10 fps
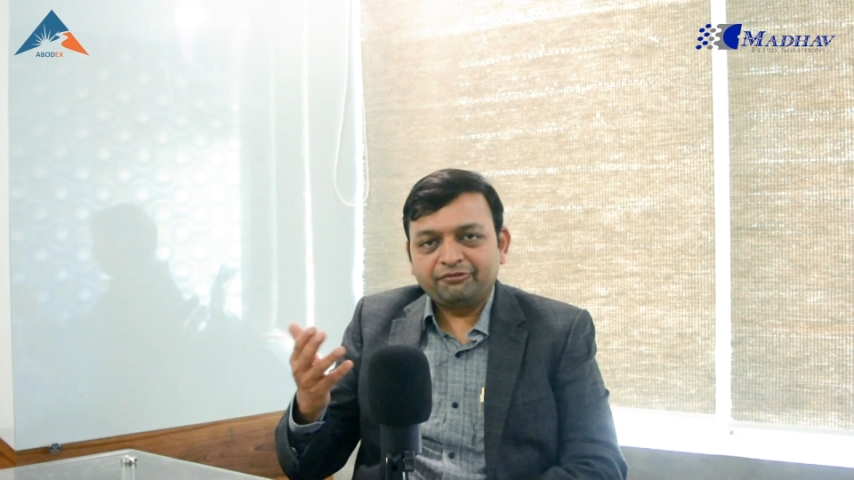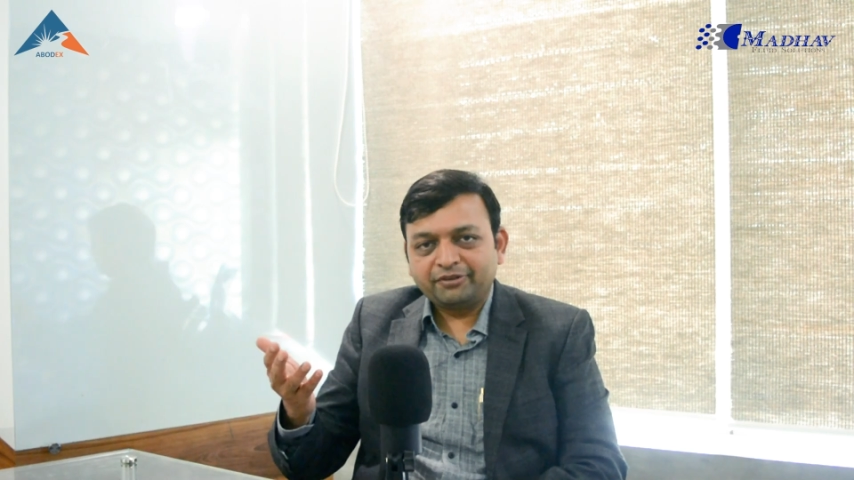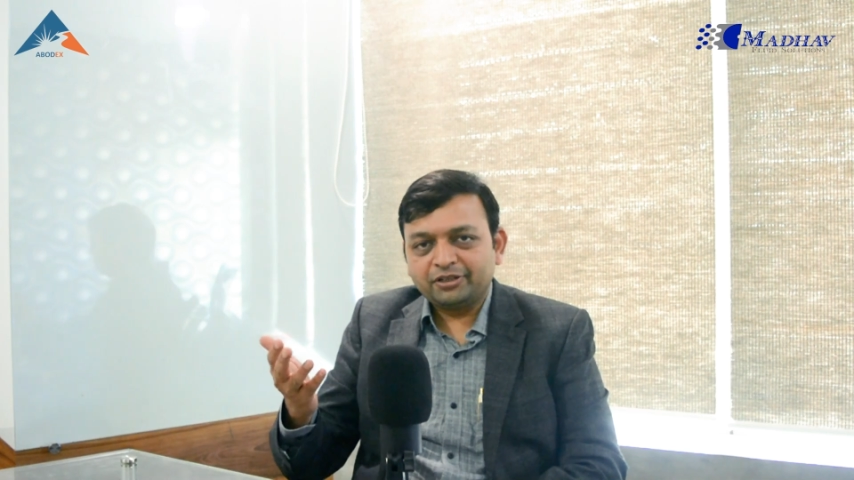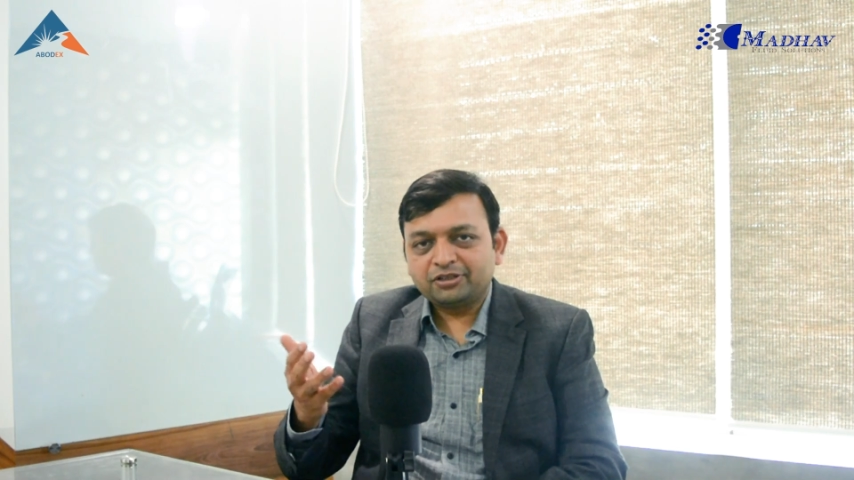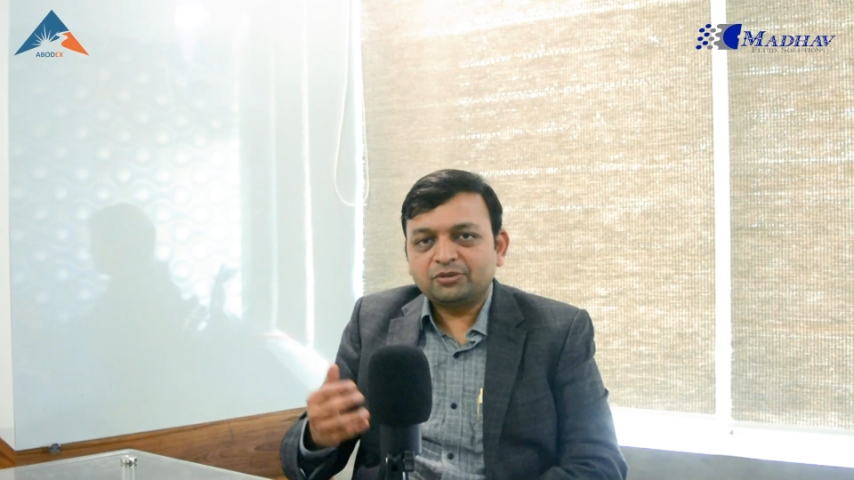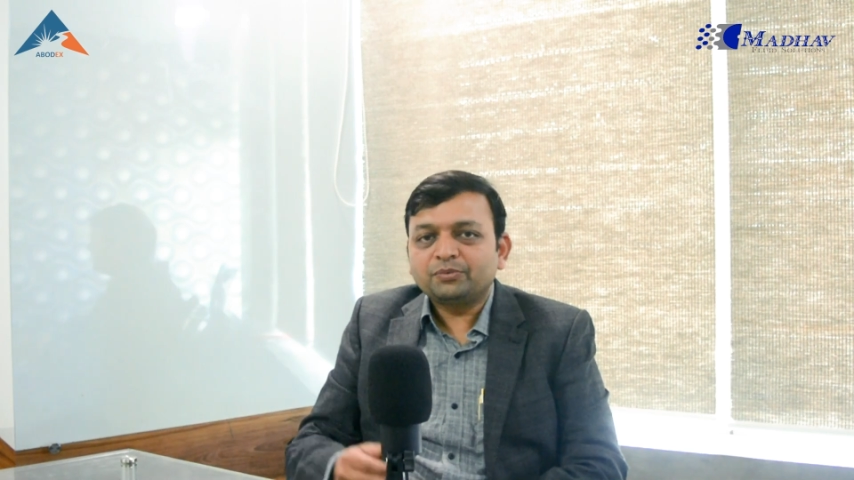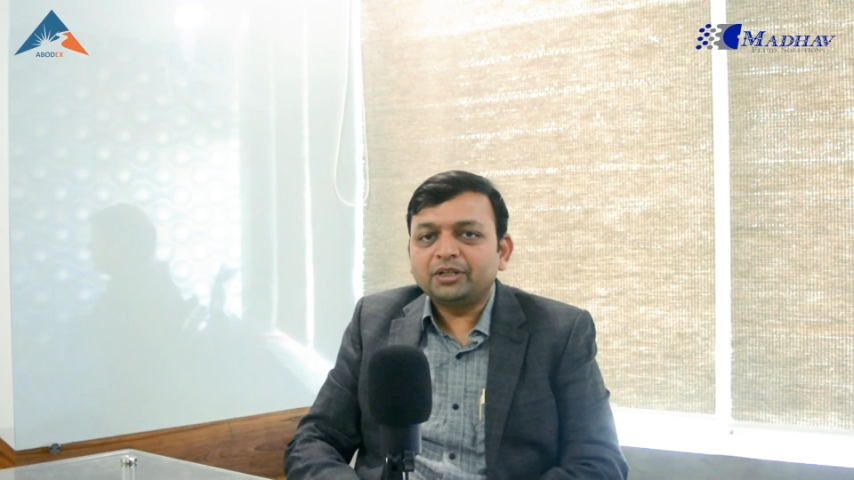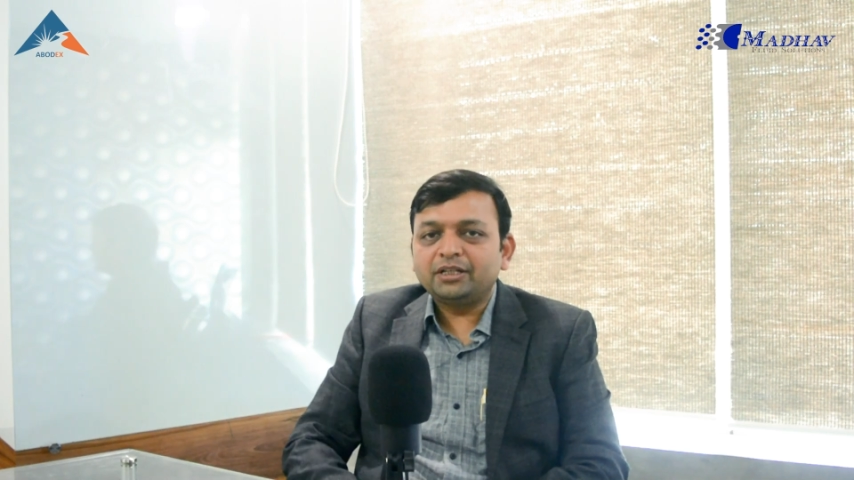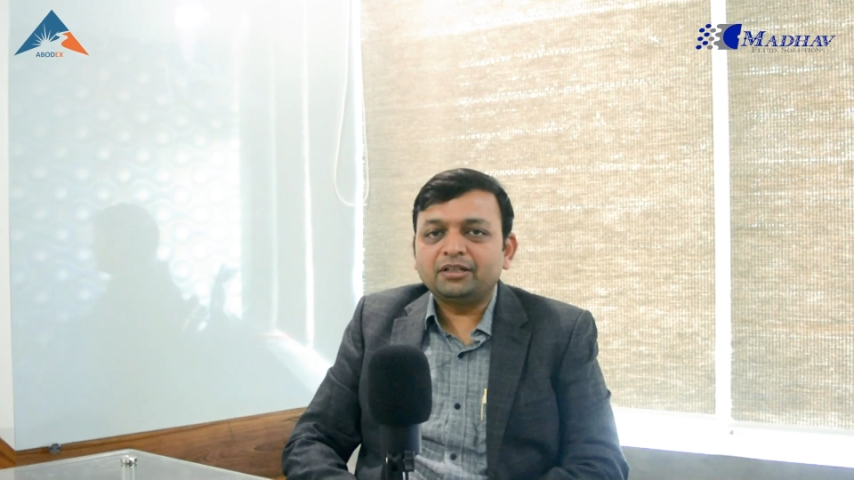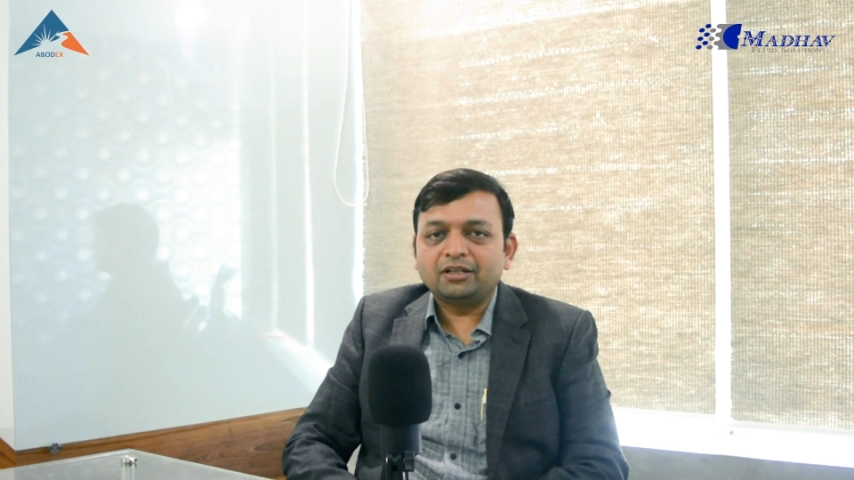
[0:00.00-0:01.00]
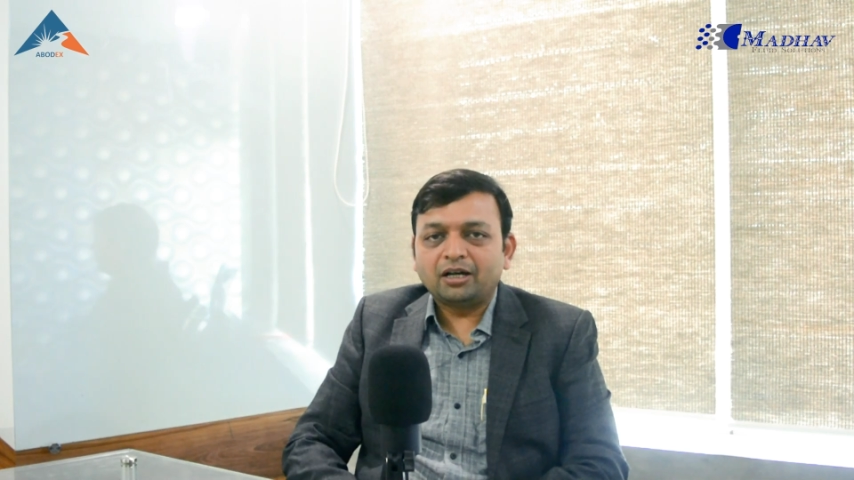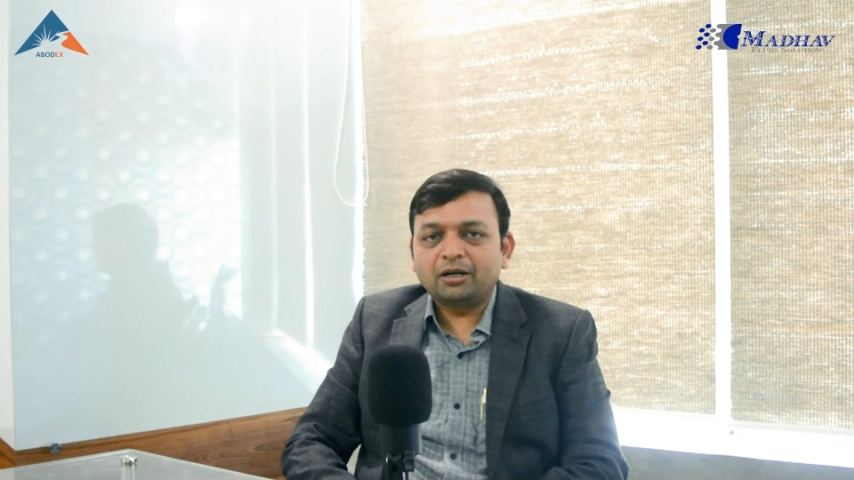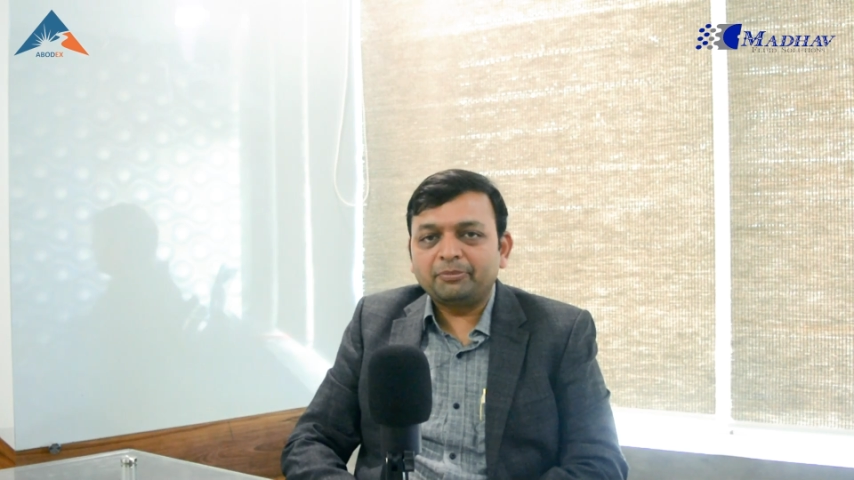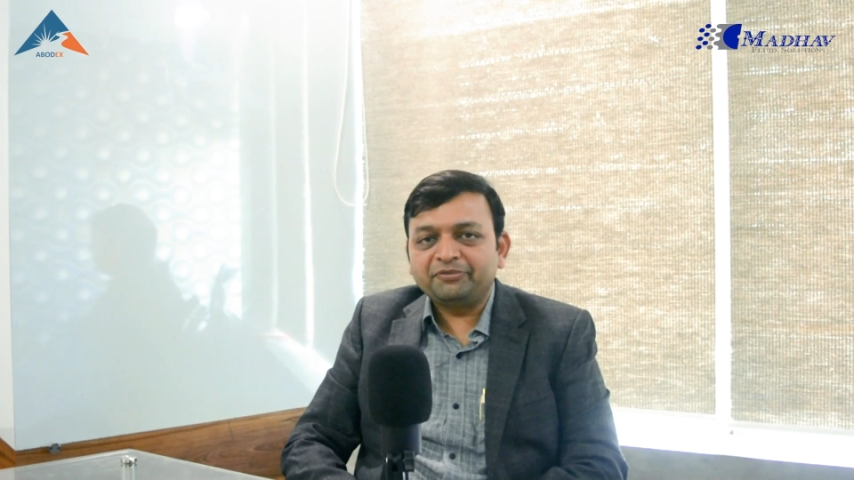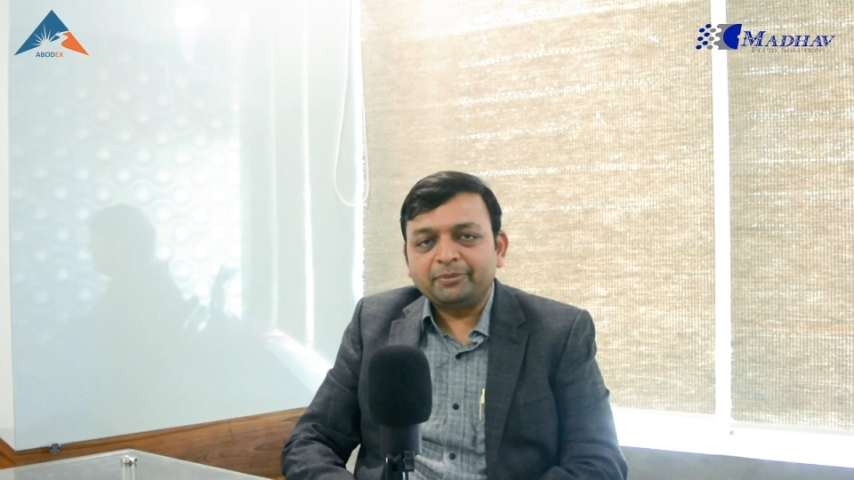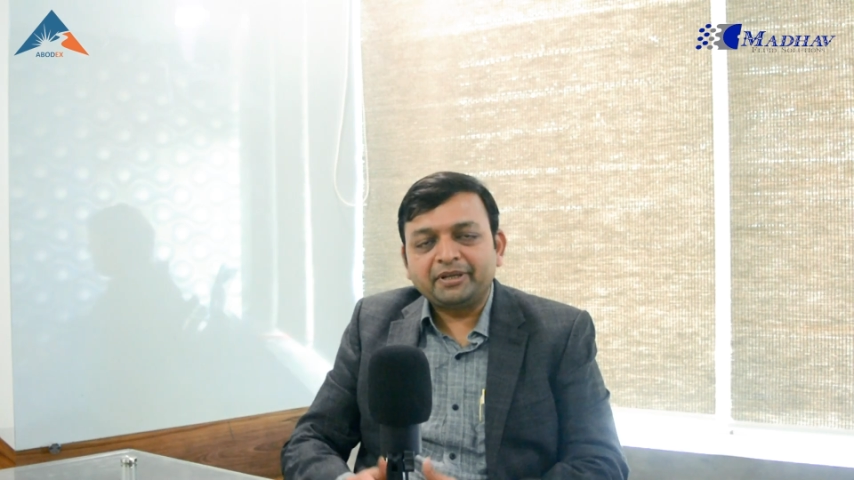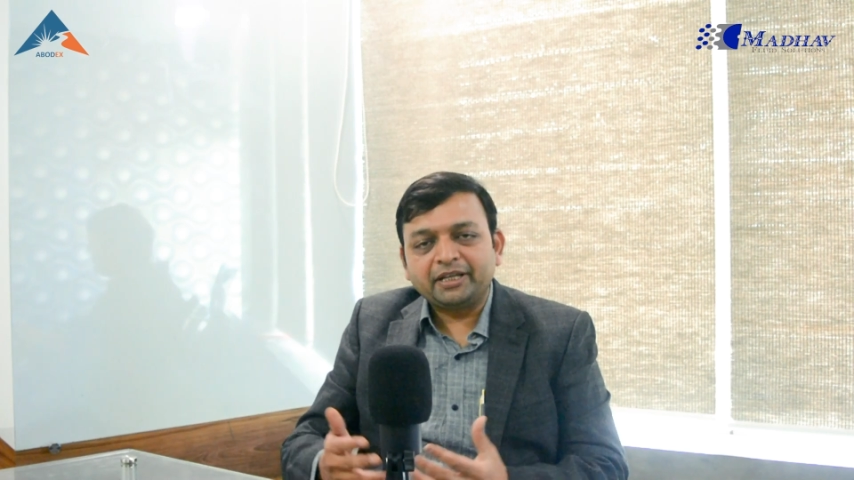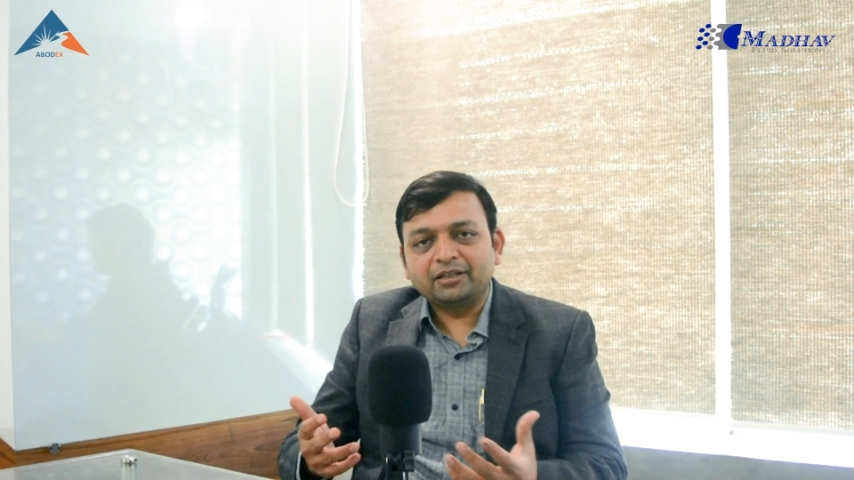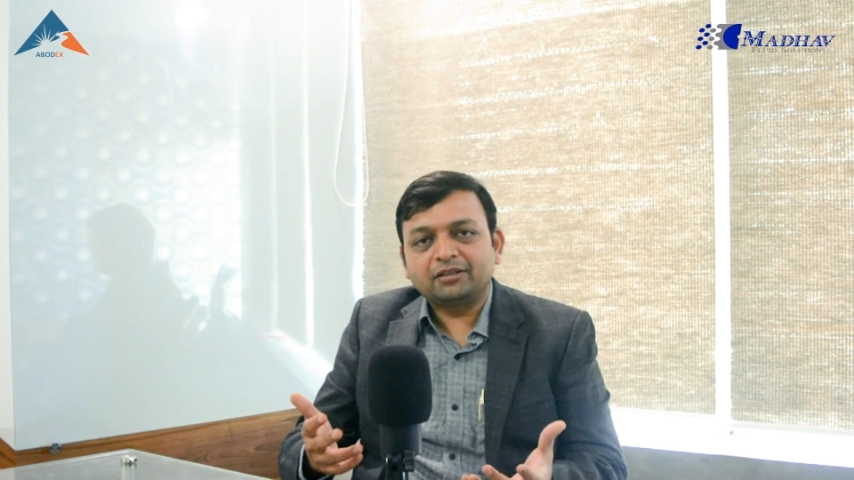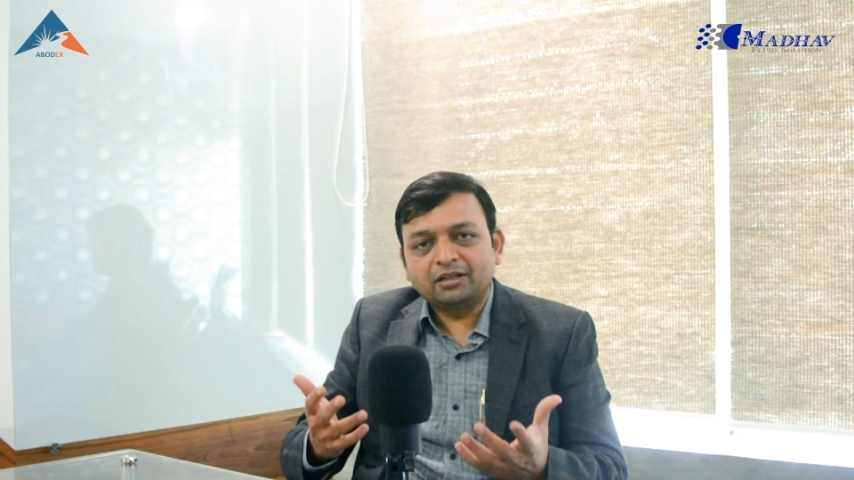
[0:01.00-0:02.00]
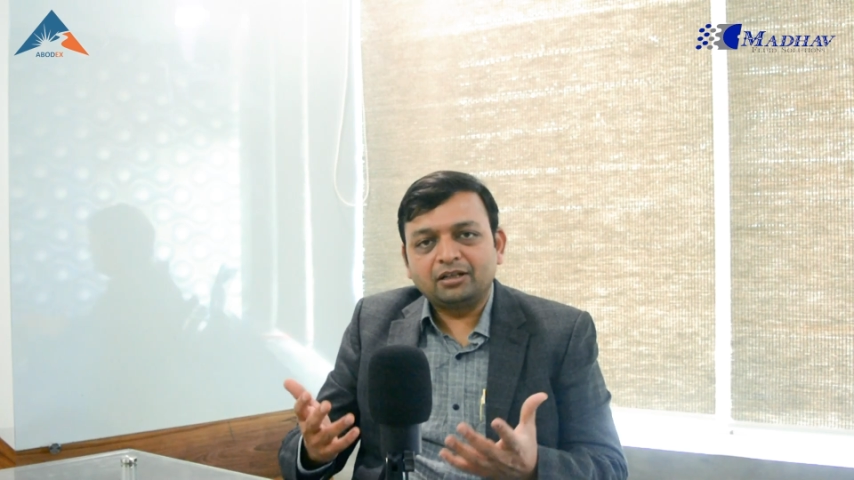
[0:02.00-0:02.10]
First, we may